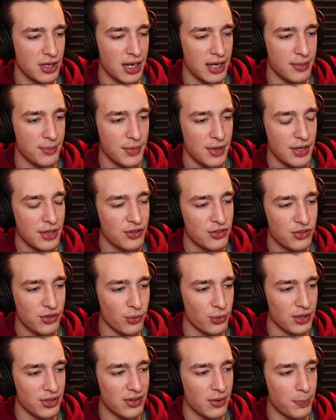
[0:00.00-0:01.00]
I'm
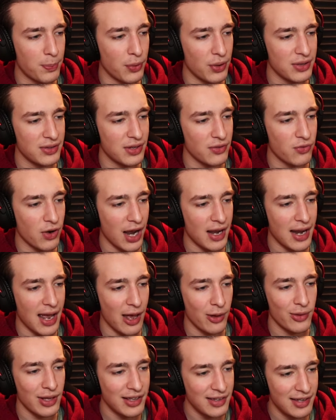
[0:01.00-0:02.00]
so disappointed right
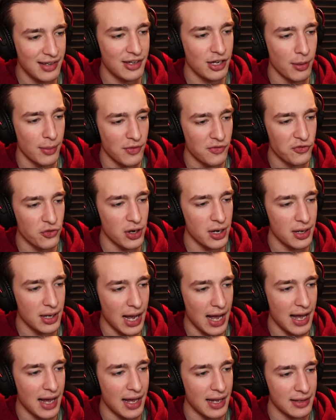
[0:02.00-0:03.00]
now. Is he coming for it?
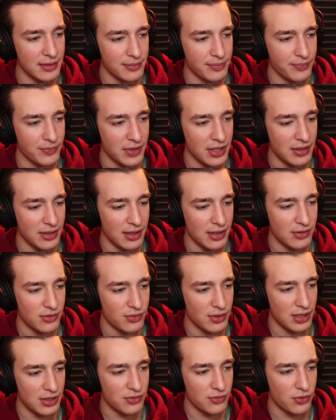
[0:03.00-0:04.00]
And he's,
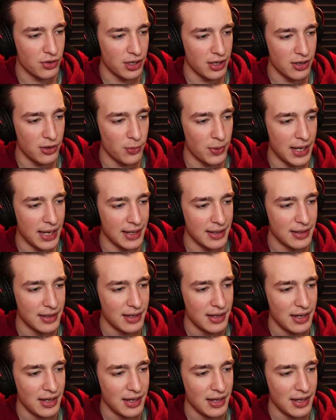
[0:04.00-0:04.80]
he's running away.